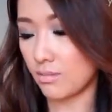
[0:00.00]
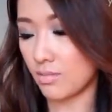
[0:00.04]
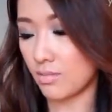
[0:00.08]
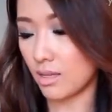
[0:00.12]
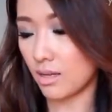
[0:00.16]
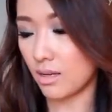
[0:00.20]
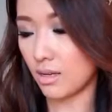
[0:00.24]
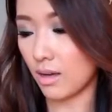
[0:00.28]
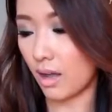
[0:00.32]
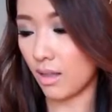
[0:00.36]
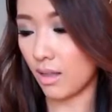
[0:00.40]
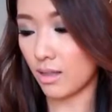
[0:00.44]

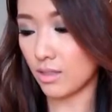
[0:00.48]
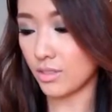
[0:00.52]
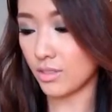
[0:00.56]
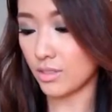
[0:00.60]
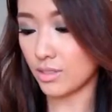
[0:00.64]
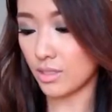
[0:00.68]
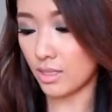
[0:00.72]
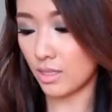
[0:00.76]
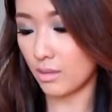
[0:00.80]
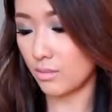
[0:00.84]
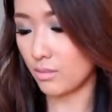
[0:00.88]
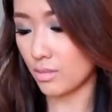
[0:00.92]
the color
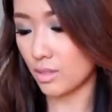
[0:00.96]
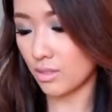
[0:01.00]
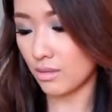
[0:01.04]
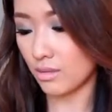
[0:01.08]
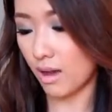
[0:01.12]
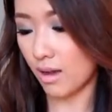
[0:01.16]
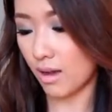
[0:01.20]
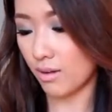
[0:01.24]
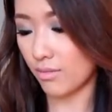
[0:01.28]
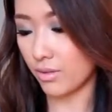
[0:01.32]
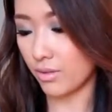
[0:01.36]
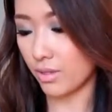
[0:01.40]
schemes are
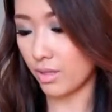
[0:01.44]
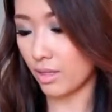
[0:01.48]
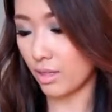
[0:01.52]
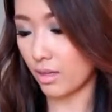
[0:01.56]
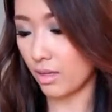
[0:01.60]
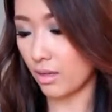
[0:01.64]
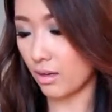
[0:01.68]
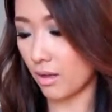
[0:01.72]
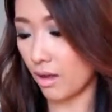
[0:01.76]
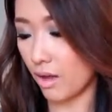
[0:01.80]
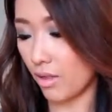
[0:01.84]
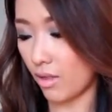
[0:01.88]
not
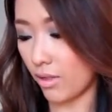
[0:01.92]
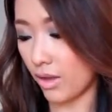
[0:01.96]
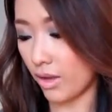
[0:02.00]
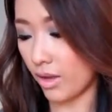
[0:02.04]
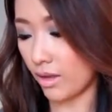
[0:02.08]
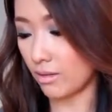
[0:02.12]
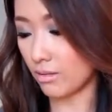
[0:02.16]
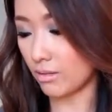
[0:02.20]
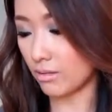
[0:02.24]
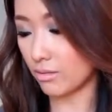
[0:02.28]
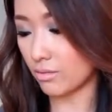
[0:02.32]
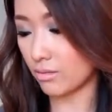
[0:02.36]
really all
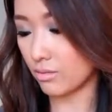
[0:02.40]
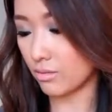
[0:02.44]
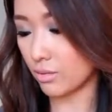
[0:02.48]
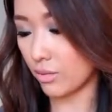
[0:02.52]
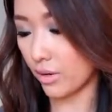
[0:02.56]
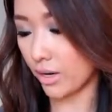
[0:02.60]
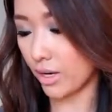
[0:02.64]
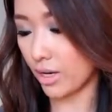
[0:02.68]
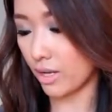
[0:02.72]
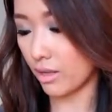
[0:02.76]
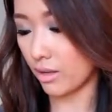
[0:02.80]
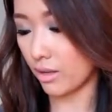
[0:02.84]
that
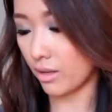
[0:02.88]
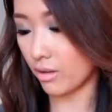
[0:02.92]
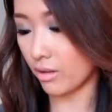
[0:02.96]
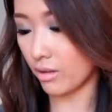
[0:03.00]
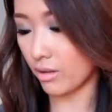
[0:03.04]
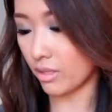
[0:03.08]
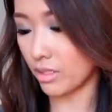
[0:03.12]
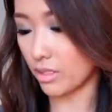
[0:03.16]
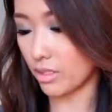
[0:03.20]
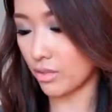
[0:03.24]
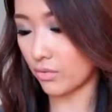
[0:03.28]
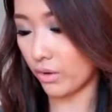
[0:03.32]
great either.
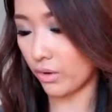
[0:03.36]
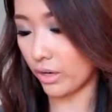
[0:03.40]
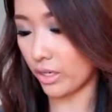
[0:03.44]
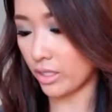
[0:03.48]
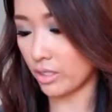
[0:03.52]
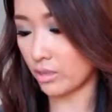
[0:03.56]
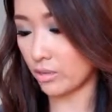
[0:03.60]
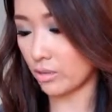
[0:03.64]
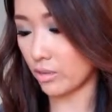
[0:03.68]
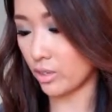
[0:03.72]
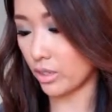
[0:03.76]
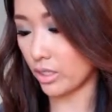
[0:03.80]
They're just
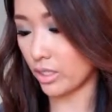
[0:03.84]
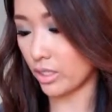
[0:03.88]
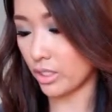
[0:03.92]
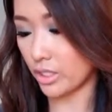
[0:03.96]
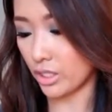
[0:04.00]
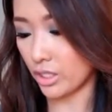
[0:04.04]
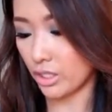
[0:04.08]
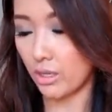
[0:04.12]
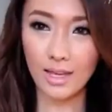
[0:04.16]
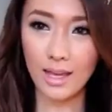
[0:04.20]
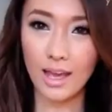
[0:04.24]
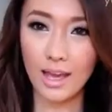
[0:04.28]
very
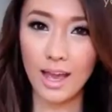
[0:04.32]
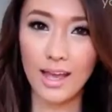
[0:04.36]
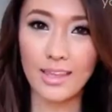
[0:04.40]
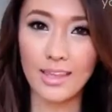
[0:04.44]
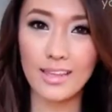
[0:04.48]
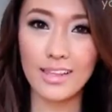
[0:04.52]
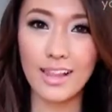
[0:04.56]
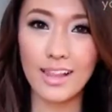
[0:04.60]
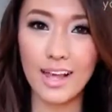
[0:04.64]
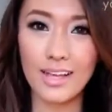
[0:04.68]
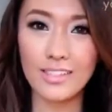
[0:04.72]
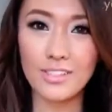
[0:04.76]
traditional.
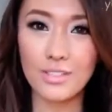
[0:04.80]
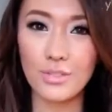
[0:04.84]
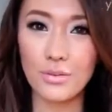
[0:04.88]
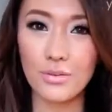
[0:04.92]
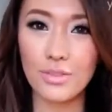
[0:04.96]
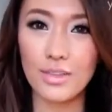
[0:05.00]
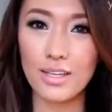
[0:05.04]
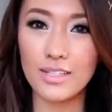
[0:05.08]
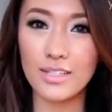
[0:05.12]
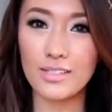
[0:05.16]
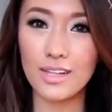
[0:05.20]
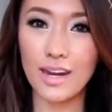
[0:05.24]
And the last
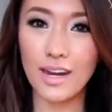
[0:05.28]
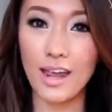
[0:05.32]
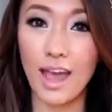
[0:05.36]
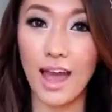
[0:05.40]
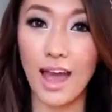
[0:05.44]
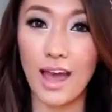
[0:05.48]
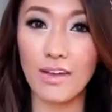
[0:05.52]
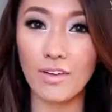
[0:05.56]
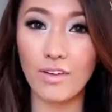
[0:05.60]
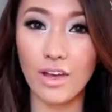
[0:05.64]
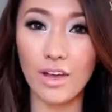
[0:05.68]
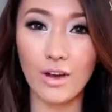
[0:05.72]
two things that I
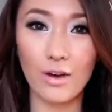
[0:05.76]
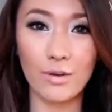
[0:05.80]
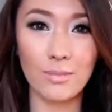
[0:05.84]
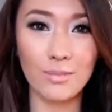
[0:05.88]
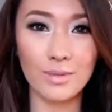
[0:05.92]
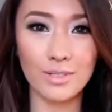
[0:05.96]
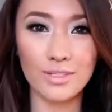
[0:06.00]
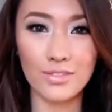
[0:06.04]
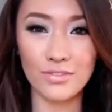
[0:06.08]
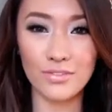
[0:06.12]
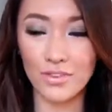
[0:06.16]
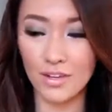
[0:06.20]
have, I
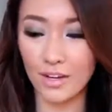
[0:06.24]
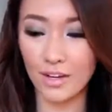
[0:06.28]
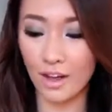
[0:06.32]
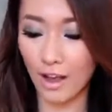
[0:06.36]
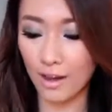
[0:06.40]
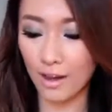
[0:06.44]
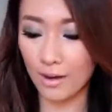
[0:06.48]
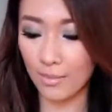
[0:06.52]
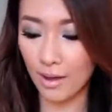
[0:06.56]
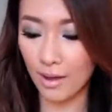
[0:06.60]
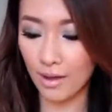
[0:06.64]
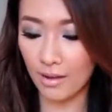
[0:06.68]
almost
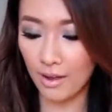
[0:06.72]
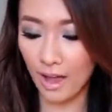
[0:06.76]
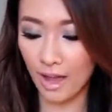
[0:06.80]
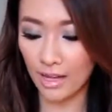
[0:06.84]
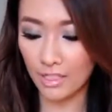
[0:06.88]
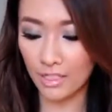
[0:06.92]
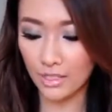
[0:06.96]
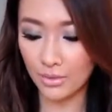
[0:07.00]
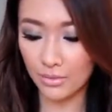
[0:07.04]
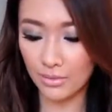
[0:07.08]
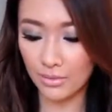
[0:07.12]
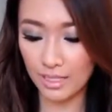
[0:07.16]
forgot about,
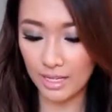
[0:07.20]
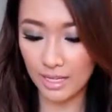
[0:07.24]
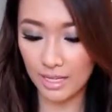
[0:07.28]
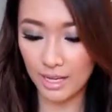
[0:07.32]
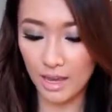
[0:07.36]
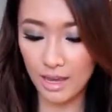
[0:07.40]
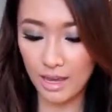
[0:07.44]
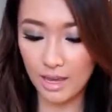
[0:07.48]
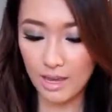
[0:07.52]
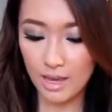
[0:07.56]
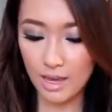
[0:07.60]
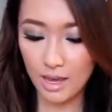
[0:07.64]

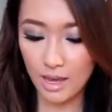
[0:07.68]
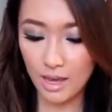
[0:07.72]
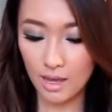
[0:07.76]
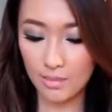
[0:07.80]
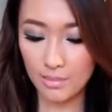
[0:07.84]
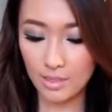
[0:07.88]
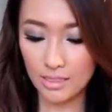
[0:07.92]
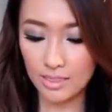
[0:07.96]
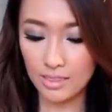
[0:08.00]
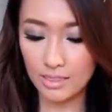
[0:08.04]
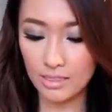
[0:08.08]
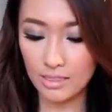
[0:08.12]
actually.
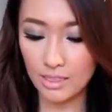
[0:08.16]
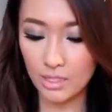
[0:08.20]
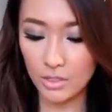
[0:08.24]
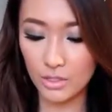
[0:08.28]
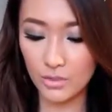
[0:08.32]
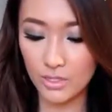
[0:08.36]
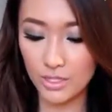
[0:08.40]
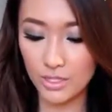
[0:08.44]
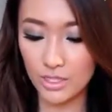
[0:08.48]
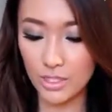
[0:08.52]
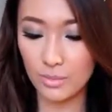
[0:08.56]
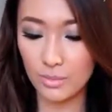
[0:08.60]
This is the
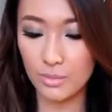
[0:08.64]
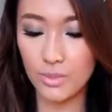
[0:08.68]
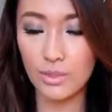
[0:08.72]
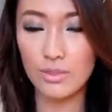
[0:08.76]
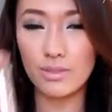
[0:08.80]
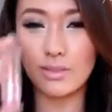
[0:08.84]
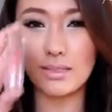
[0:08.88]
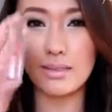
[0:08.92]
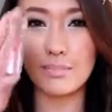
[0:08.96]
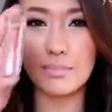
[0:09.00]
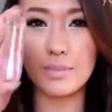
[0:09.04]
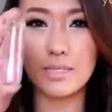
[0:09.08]
Crystal
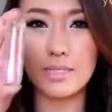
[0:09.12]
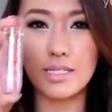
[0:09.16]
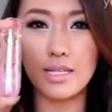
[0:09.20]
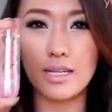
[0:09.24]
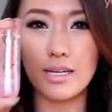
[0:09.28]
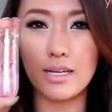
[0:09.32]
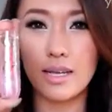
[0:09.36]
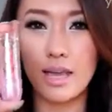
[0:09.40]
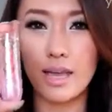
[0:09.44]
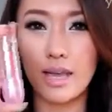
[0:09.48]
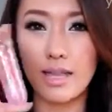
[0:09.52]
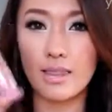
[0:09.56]
Muse
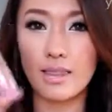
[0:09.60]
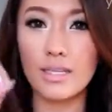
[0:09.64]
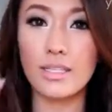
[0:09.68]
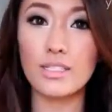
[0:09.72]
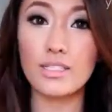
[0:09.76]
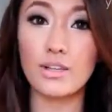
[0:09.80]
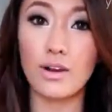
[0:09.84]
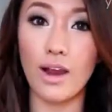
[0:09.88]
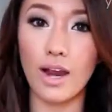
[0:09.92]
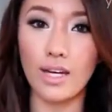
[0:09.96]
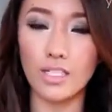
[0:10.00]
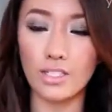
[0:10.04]
lipstick, and
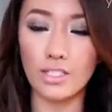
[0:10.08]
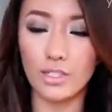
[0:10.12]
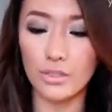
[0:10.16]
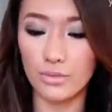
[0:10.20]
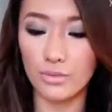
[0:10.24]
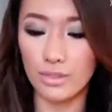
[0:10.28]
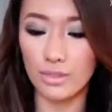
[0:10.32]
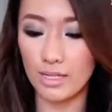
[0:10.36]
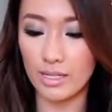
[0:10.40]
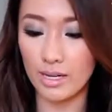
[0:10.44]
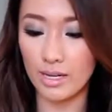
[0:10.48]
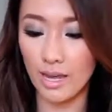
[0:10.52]
these are actually
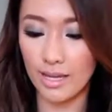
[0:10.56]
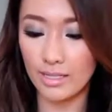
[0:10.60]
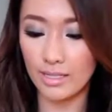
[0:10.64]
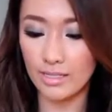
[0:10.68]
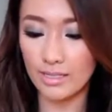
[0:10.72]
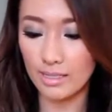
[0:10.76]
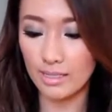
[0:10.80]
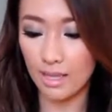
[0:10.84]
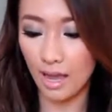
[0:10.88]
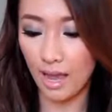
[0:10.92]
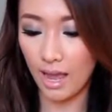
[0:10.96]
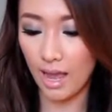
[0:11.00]
really
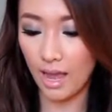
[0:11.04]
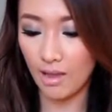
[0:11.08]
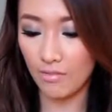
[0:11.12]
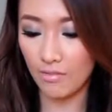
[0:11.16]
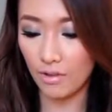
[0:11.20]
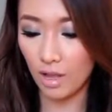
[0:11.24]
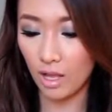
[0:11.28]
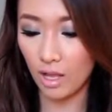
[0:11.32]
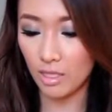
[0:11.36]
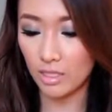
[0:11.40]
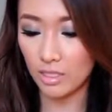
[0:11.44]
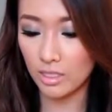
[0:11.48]
nice. I
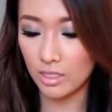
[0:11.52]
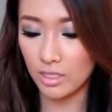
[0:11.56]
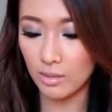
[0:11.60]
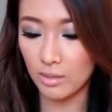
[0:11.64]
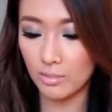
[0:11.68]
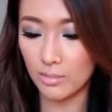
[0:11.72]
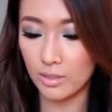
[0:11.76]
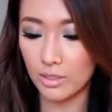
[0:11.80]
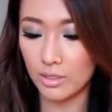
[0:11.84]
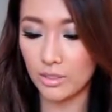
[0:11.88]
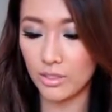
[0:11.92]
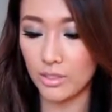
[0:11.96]
have color
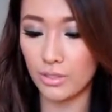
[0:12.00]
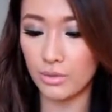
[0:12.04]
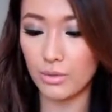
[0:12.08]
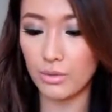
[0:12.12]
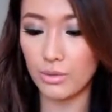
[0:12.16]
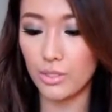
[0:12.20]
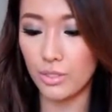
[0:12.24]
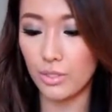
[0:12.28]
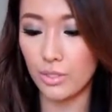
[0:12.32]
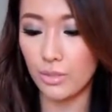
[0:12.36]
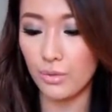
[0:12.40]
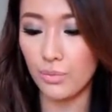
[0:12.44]
number
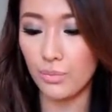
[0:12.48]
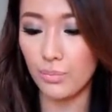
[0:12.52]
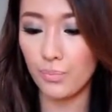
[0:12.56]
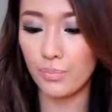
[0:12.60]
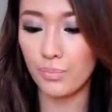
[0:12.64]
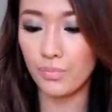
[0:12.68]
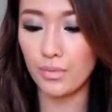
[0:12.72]
02,